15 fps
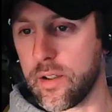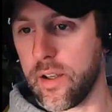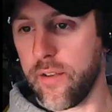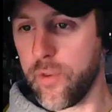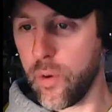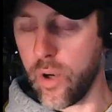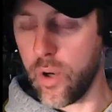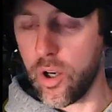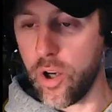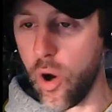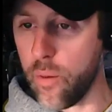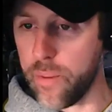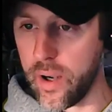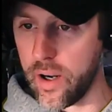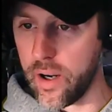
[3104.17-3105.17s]
If you can go
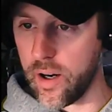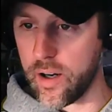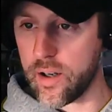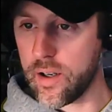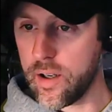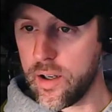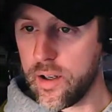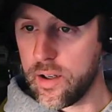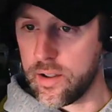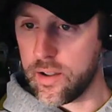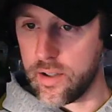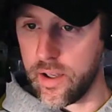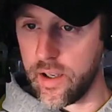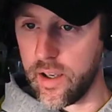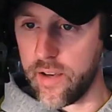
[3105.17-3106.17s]
bigger, like